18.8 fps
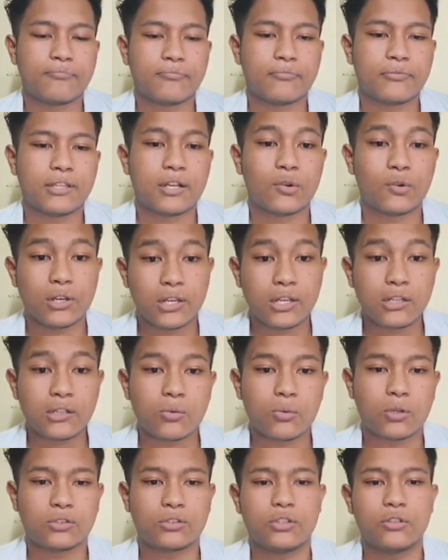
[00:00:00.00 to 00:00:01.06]
The ruler
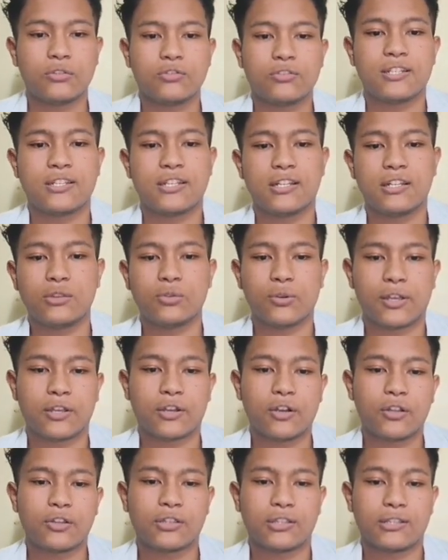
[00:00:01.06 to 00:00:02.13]
was used here to
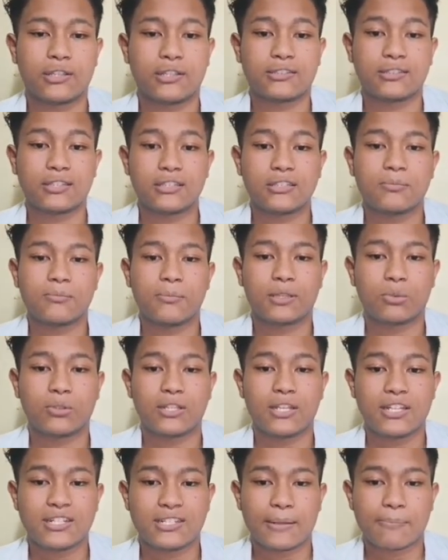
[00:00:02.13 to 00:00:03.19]
record the distance between
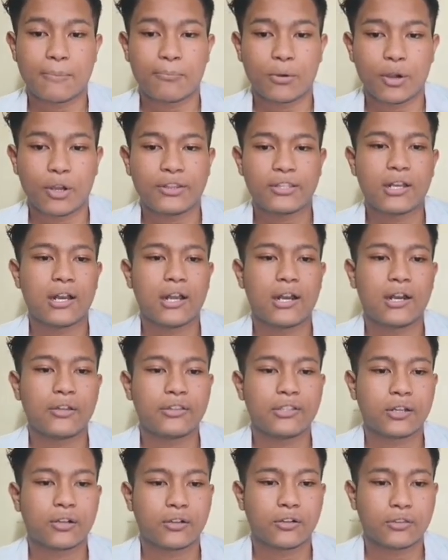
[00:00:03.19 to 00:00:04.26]
each tapping point along
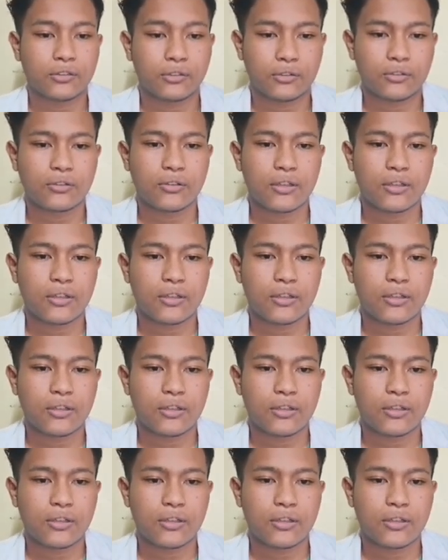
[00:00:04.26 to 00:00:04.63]
the conduit,